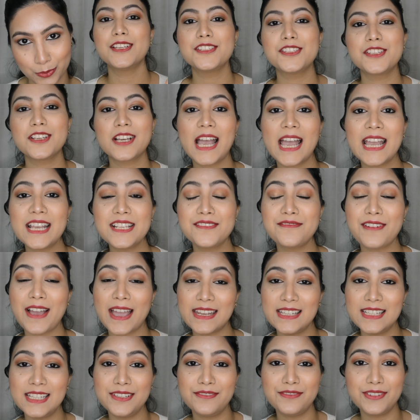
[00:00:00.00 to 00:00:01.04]
So guys,
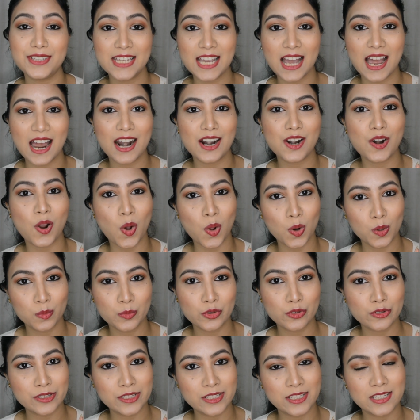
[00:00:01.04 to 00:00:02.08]
finally we are
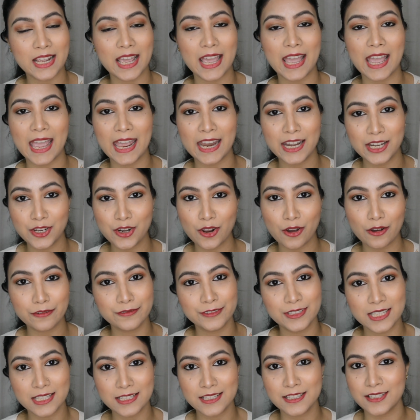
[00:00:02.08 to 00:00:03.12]
almost end
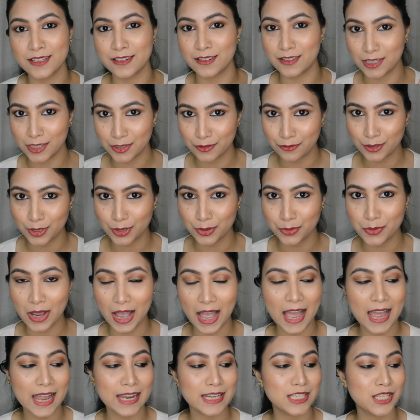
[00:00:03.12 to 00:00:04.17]
of this review,
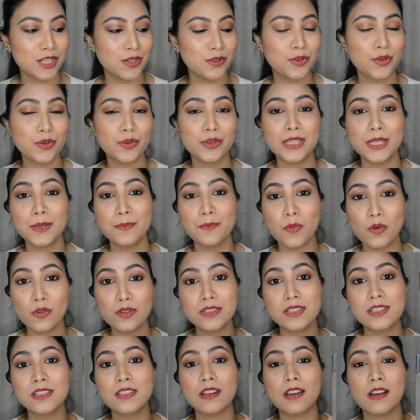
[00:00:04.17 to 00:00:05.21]
and you know the
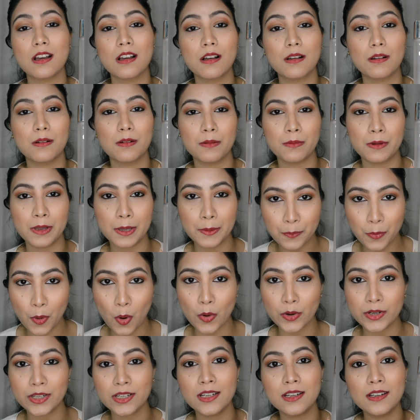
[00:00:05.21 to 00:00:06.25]
most
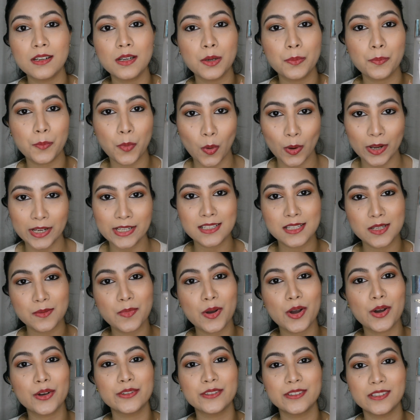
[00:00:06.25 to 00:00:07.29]
important points
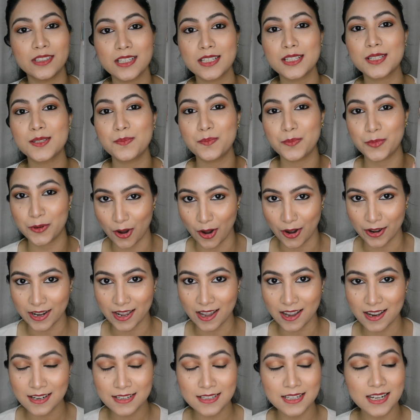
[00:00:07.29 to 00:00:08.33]
about this
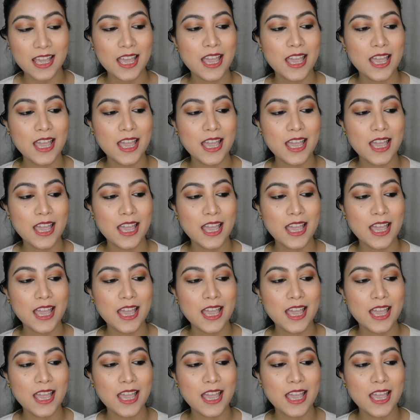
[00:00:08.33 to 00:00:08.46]
product.